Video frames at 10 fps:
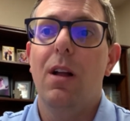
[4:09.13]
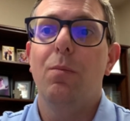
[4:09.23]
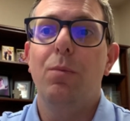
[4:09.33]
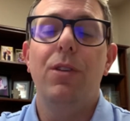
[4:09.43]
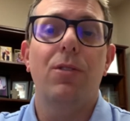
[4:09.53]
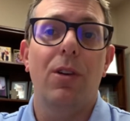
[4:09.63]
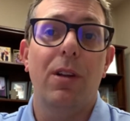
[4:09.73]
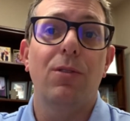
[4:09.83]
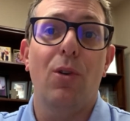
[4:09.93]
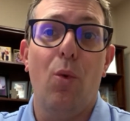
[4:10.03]
Be sure to
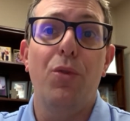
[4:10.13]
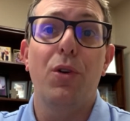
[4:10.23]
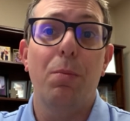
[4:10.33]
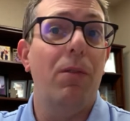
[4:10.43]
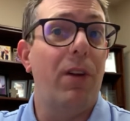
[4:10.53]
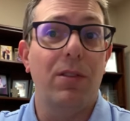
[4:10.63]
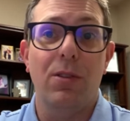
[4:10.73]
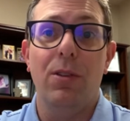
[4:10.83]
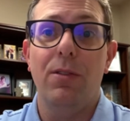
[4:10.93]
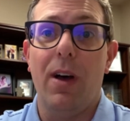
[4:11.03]
consult with your
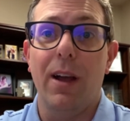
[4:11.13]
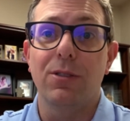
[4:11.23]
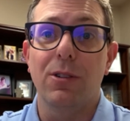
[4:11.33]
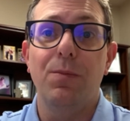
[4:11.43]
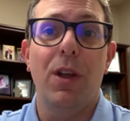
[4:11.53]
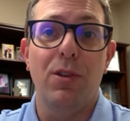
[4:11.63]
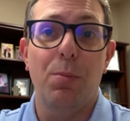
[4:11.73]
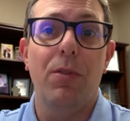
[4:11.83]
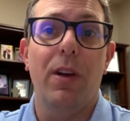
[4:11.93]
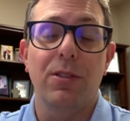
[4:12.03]
professional advisor and your
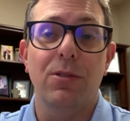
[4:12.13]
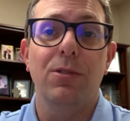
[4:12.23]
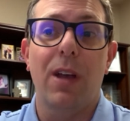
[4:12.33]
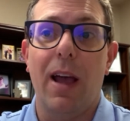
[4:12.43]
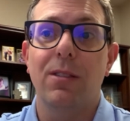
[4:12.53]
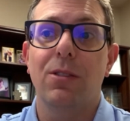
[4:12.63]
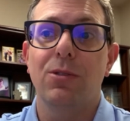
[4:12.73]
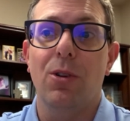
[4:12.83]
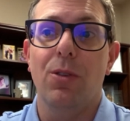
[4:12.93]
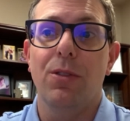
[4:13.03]
professional tax
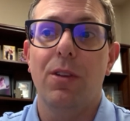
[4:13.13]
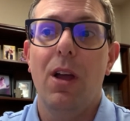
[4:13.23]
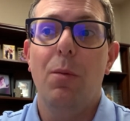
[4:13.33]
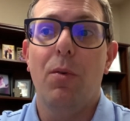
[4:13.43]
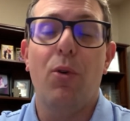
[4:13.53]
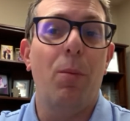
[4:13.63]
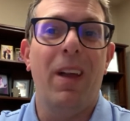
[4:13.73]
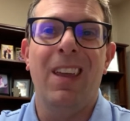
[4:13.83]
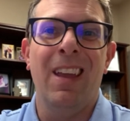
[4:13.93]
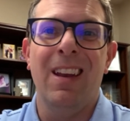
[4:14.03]
consultant before
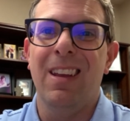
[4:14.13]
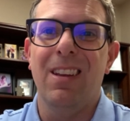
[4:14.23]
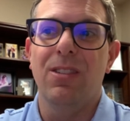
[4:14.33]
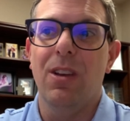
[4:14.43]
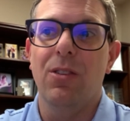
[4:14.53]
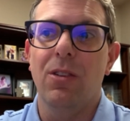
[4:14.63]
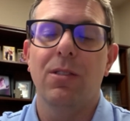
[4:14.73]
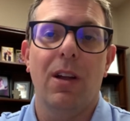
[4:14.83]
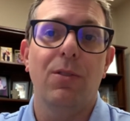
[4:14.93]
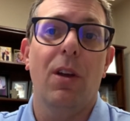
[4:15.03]
making any decisions
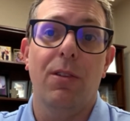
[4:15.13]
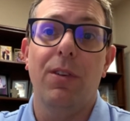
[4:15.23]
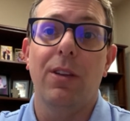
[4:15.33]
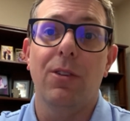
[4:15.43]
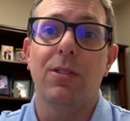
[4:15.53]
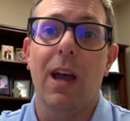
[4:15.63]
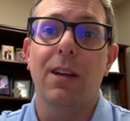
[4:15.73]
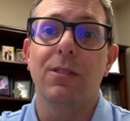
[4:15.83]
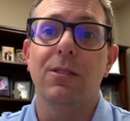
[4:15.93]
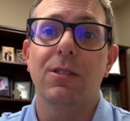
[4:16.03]
that can affect your
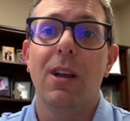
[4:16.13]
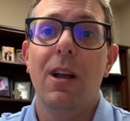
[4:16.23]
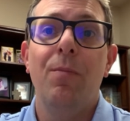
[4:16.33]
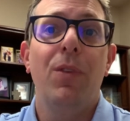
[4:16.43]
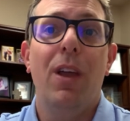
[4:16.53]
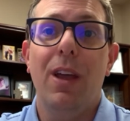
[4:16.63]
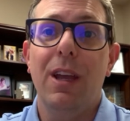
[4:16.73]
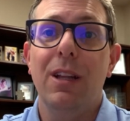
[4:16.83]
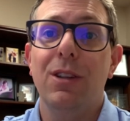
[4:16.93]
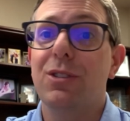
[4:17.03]
taxes.
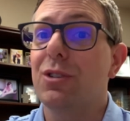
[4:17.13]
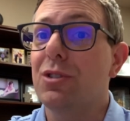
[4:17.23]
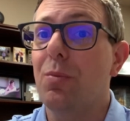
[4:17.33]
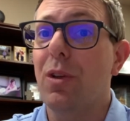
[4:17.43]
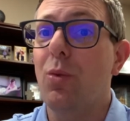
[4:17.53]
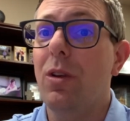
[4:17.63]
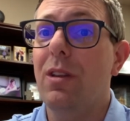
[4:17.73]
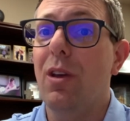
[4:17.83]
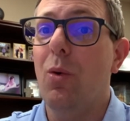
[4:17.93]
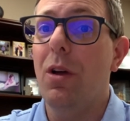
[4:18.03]
Again, this is something we
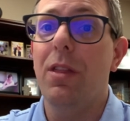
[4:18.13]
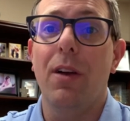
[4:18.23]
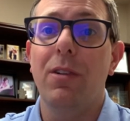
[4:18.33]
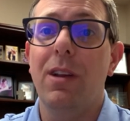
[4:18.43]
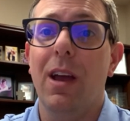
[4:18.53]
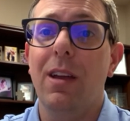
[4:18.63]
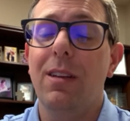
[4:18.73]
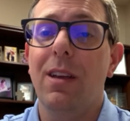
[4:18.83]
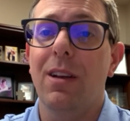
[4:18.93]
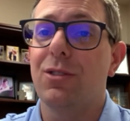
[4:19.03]
deal with every day,
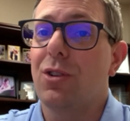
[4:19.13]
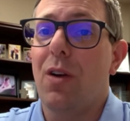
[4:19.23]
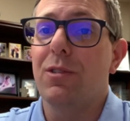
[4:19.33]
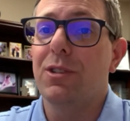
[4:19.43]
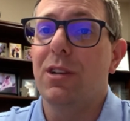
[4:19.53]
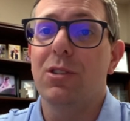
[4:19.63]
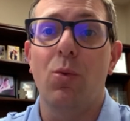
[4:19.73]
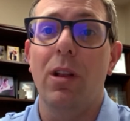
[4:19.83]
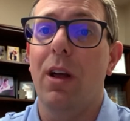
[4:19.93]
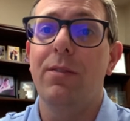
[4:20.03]
and it's a conversation
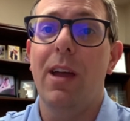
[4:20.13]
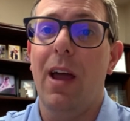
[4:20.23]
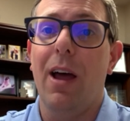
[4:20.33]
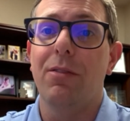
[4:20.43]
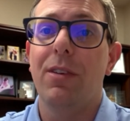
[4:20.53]
we love to have.